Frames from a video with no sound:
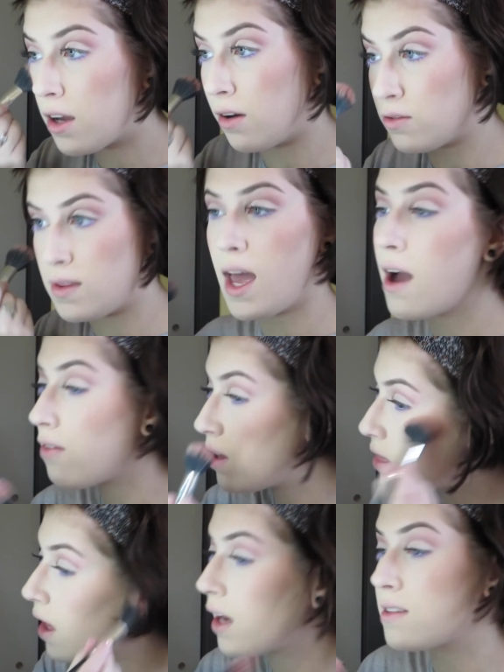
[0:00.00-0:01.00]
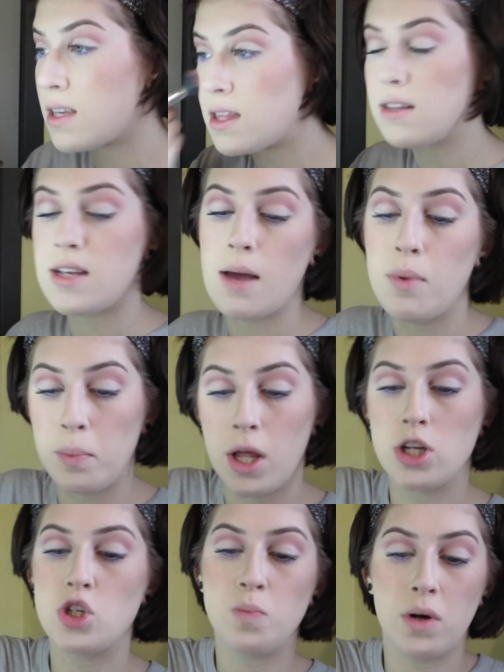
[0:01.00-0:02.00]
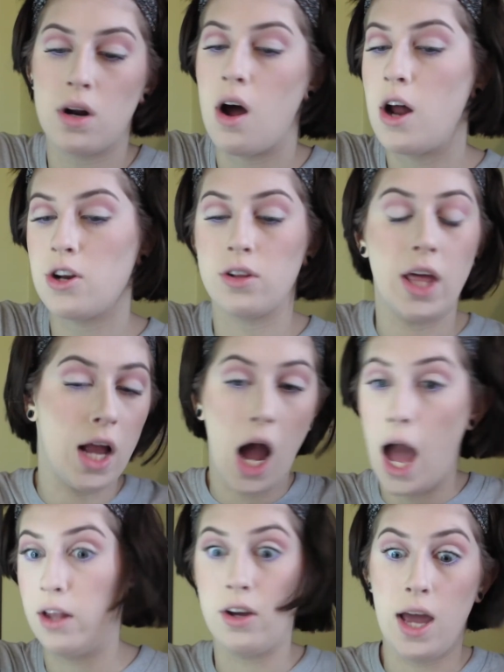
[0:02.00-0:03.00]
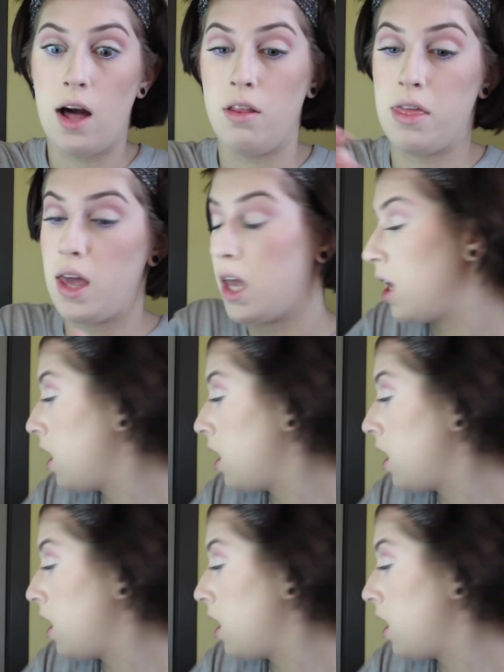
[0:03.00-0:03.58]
It goes with everything. It's like that type of blush you put it on, you're like, I look healthy.